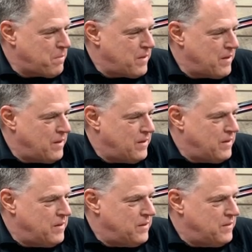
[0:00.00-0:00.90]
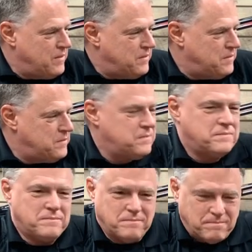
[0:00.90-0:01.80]

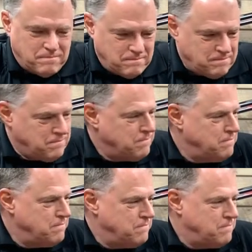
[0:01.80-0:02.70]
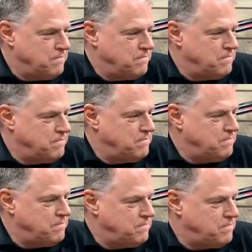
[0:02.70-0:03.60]

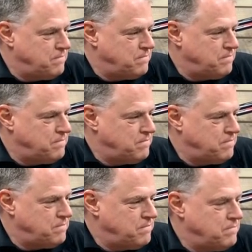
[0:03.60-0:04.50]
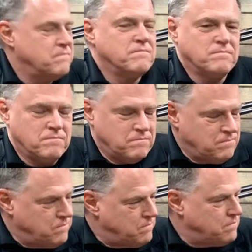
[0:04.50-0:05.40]

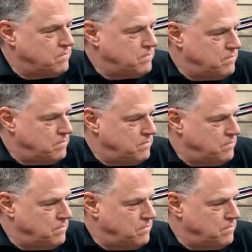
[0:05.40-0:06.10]
(not speaking)